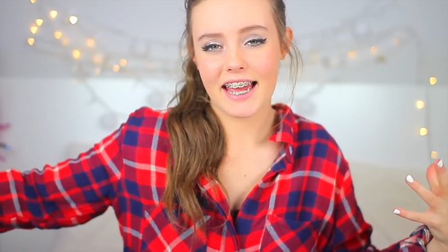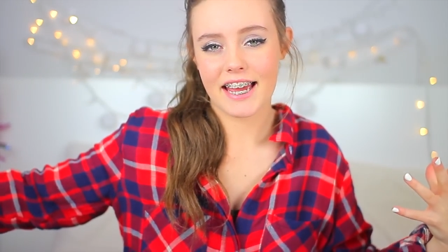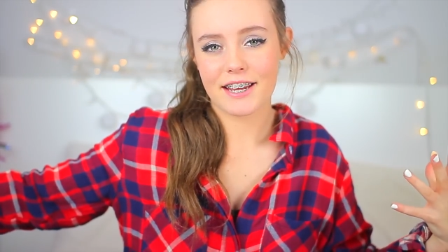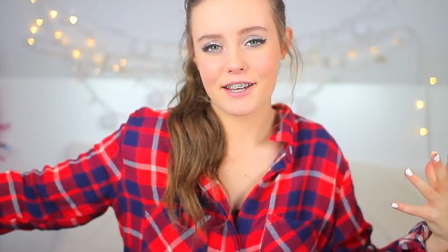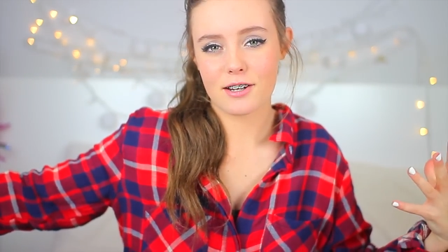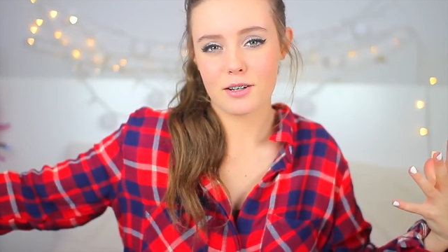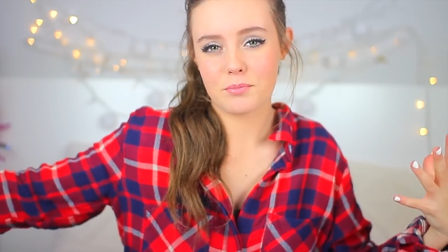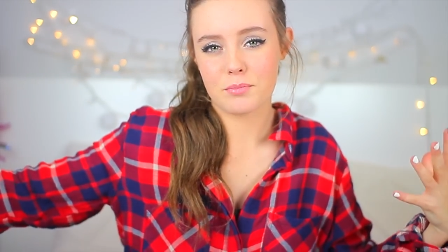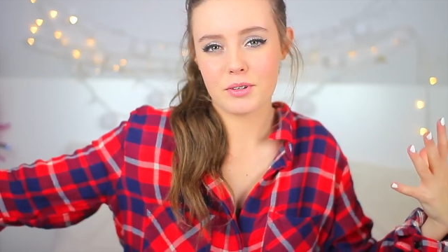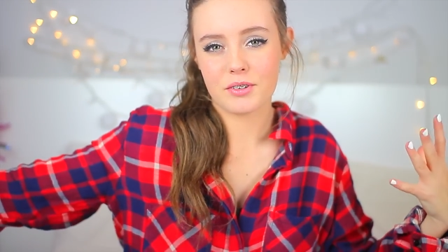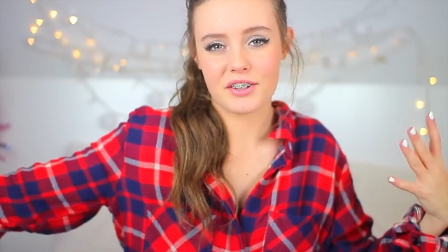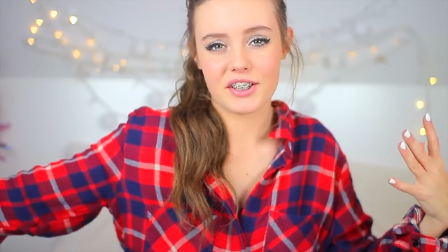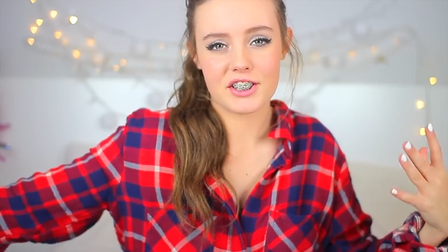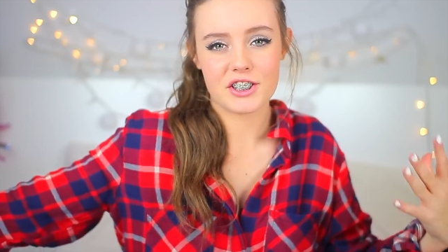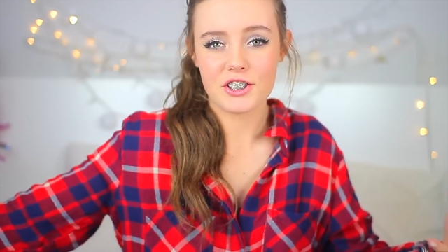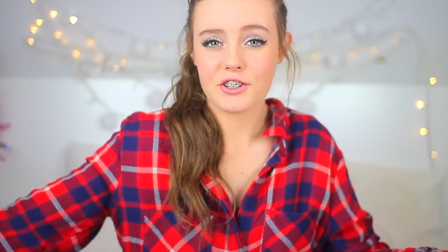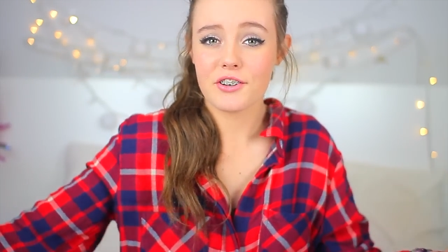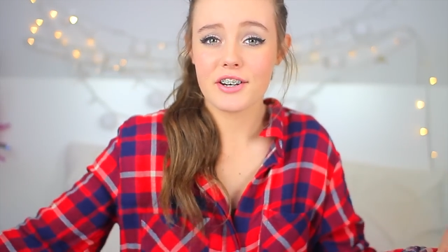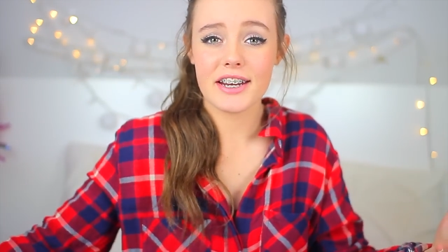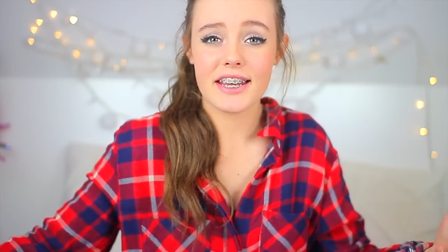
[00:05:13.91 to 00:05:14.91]
I hope you
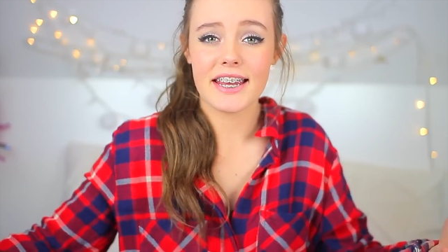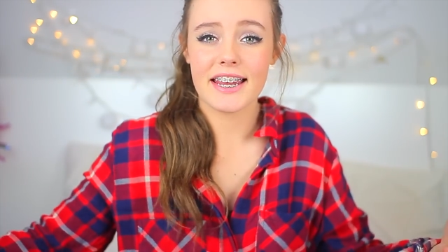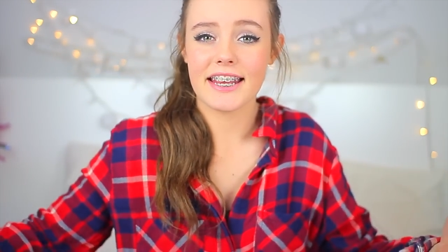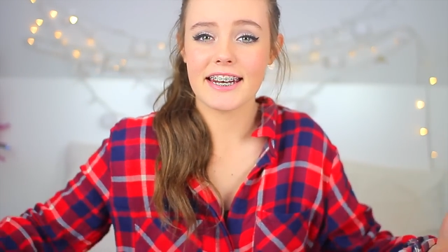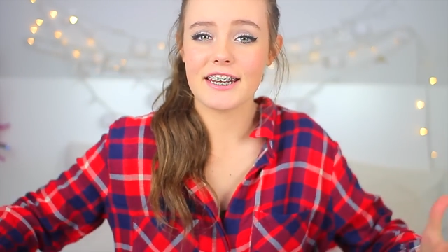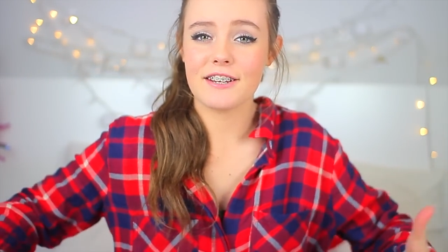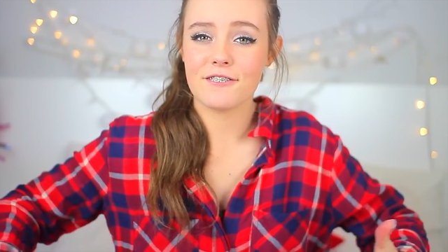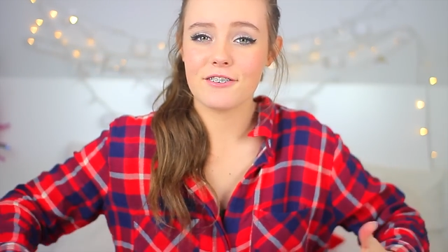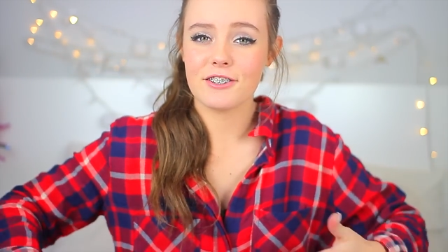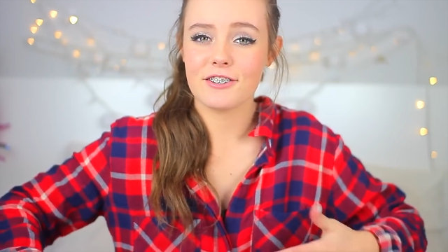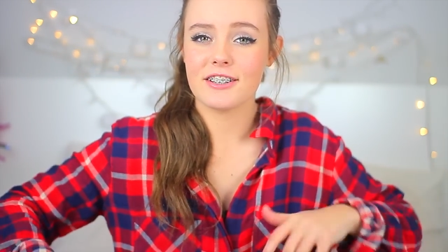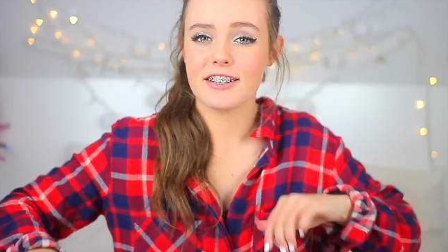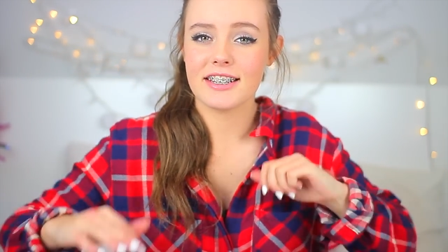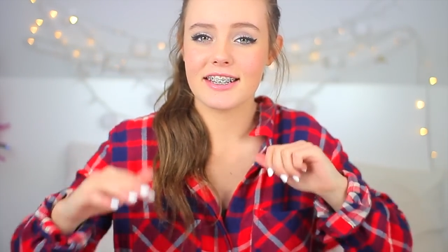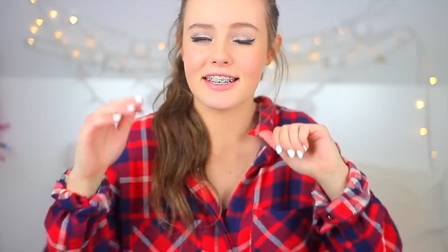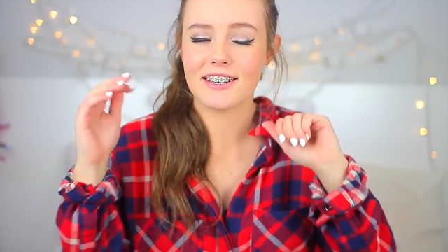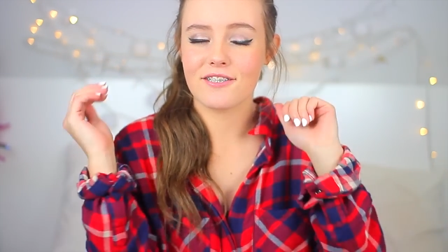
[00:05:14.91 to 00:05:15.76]
enjoyed it, and if you did,